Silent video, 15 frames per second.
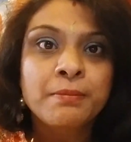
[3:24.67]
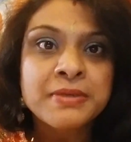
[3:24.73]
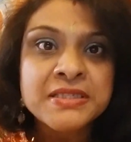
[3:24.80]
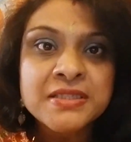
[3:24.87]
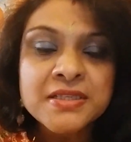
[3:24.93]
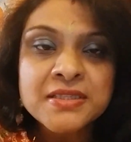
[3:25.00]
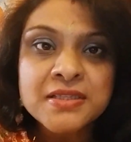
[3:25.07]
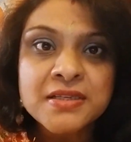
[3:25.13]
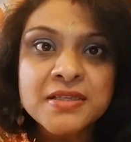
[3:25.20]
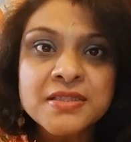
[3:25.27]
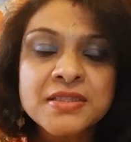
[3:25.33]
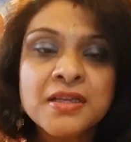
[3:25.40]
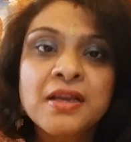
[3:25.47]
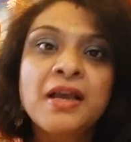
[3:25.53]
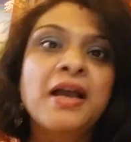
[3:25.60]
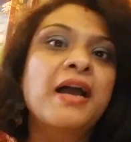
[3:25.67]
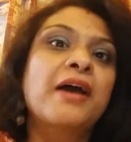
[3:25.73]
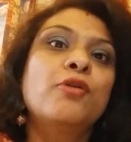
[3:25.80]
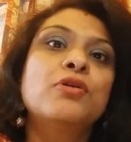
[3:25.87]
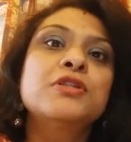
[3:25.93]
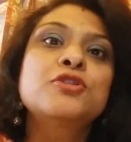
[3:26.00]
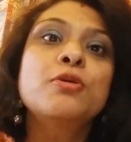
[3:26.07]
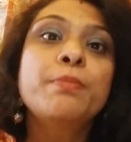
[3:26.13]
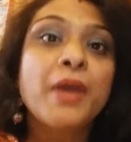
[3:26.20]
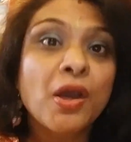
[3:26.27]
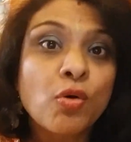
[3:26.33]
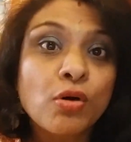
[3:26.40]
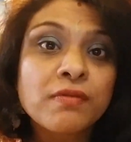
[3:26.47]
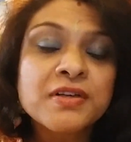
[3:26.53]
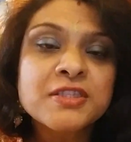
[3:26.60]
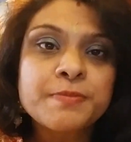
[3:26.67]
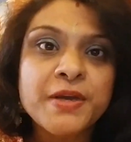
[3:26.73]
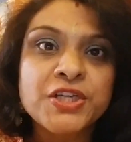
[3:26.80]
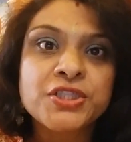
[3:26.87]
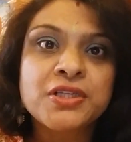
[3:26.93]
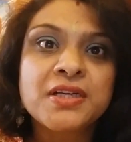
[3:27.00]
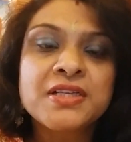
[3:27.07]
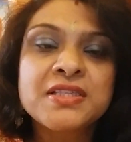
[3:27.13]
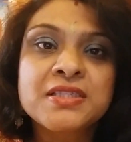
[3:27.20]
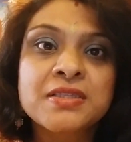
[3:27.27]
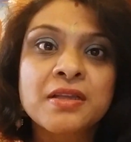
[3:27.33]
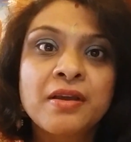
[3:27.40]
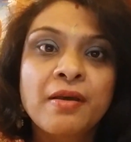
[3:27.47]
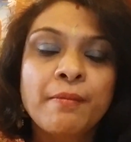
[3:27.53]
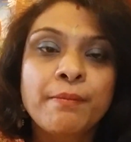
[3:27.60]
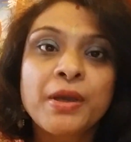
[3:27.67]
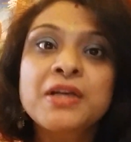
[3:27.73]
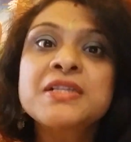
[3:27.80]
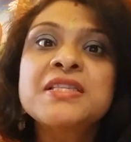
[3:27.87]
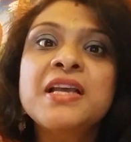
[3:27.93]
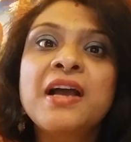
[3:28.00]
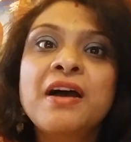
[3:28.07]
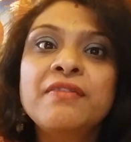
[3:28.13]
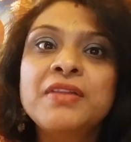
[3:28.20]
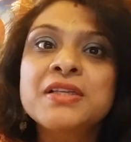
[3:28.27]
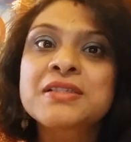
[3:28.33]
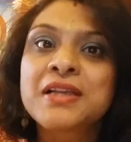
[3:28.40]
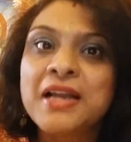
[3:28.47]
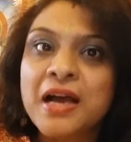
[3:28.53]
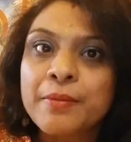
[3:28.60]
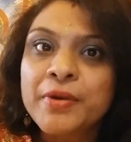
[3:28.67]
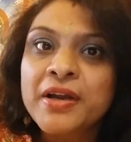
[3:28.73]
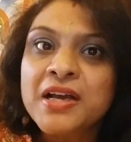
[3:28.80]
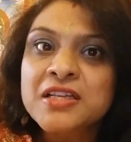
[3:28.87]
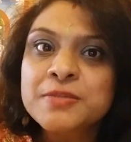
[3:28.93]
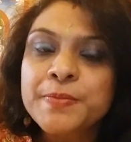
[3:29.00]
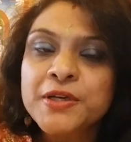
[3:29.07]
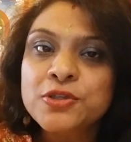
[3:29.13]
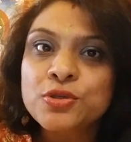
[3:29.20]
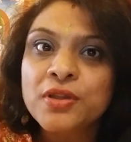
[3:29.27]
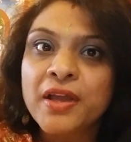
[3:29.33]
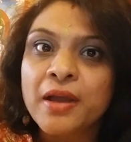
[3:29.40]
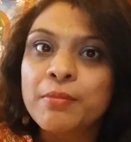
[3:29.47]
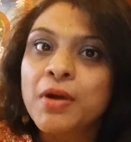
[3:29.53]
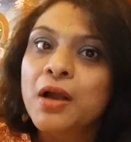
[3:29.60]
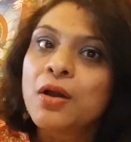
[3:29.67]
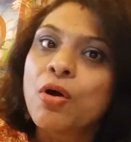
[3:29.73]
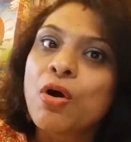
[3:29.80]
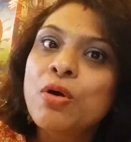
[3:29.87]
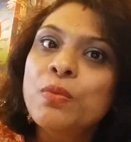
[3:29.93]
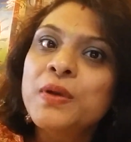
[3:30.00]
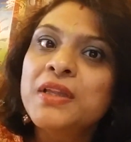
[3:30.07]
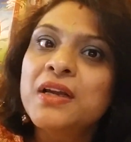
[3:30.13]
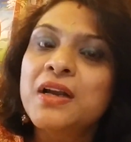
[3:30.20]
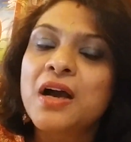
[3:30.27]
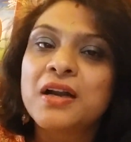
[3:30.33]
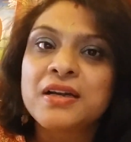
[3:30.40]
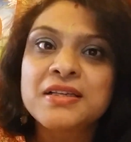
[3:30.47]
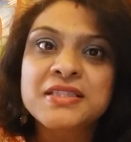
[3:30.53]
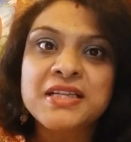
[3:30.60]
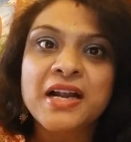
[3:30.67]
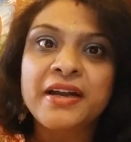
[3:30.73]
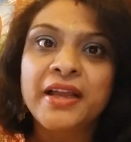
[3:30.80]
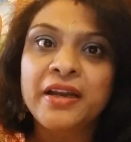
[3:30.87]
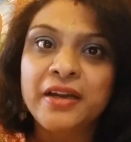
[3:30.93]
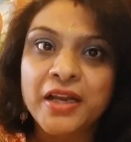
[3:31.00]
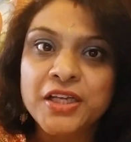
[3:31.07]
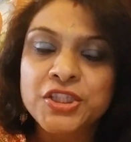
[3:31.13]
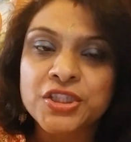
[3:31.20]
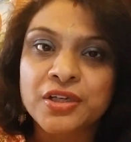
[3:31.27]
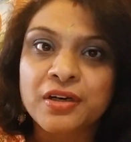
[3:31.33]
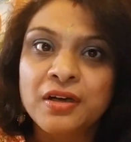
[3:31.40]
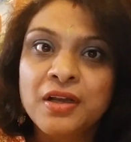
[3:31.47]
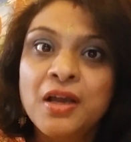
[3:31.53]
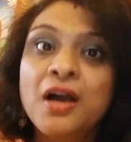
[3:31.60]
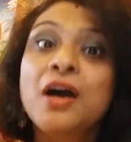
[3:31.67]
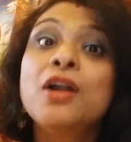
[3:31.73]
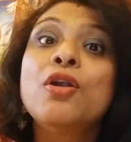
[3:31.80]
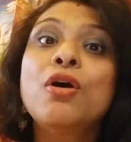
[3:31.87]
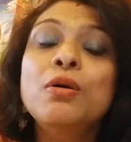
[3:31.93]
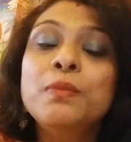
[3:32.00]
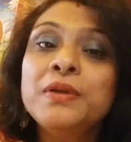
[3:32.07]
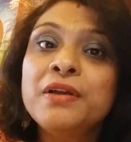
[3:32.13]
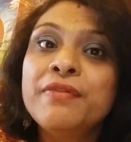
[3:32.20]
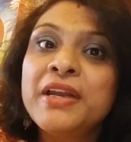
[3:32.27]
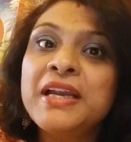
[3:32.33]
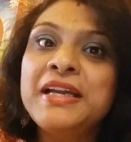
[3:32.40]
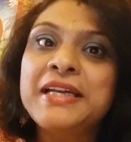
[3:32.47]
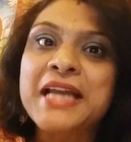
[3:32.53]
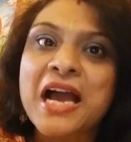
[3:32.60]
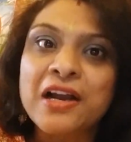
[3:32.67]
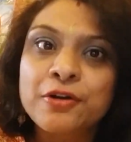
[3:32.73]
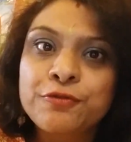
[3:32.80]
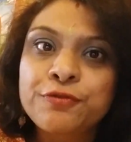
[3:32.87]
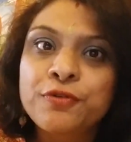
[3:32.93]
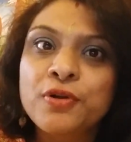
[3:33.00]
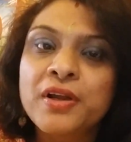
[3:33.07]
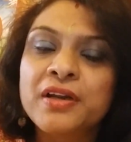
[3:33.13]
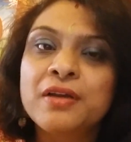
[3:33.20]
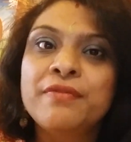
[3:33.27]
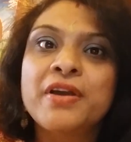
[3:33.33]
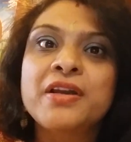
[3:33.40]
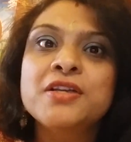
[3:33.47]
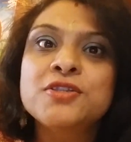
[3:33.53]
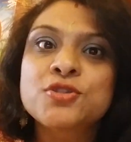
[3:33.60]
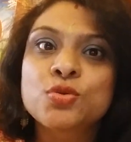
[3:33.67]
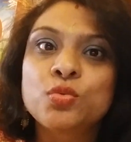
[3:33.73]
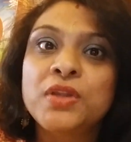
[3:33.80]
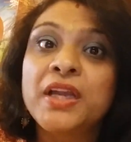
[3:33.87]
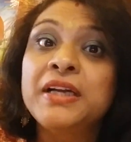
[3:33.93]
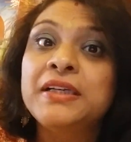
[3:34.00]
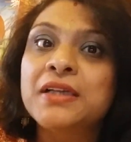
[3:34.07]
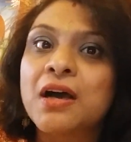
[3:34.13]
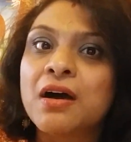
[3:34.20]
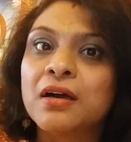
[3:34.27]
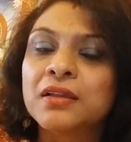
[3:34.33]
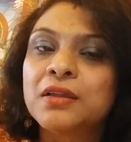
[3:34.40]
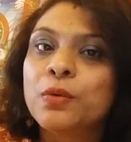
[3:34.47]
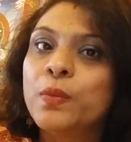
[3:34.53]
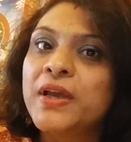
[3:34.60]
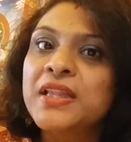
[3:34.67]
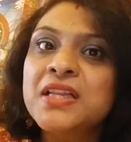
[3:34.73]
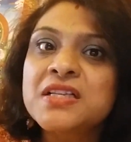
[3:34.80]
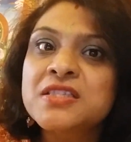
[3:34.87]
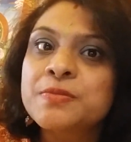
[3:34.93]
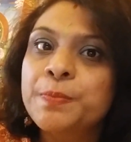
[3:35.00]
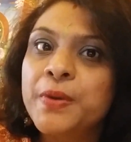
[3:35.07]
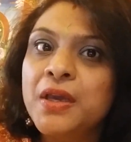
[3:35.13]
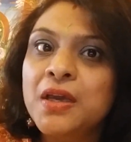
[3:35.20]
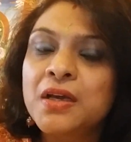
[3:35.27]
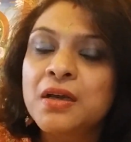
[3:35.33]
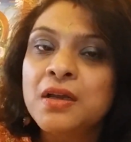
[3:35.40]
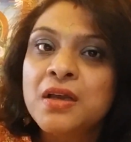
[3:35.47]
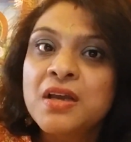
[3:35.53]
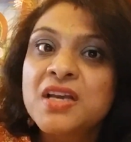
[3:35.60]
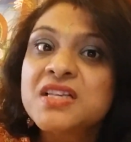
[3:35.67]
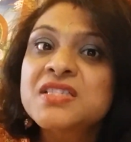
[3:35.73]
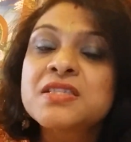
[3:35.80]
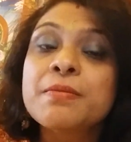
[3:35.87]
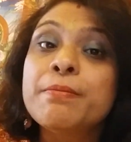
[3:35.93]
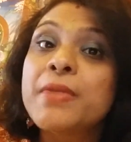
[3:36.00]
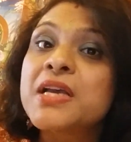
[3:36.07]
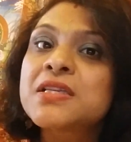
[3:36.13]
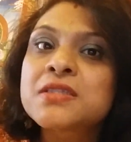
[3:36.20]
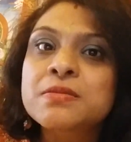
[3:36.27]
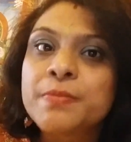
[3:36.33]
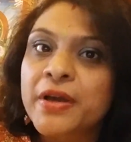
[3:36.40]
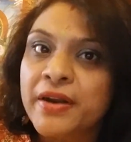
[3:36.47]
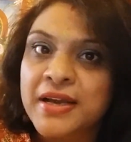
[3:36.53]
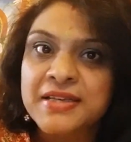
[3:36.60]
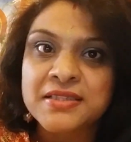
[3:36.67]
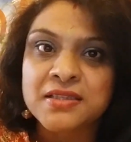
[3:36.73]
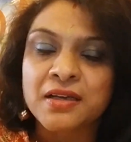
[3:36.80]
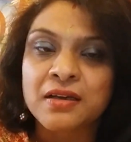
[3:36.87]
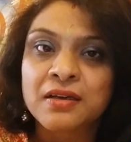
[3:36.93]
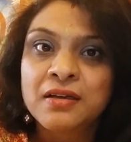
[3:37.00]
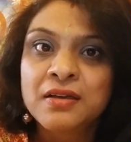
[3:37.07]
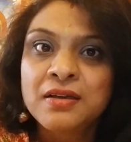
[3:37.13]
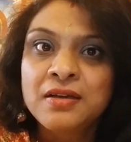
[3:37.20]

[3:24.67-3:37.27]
businesses and also makeover specialists because they have this glamour aspect to them along with an understanding nature along with a very tactful and a very soothing tongue the way they speak is mesmerizing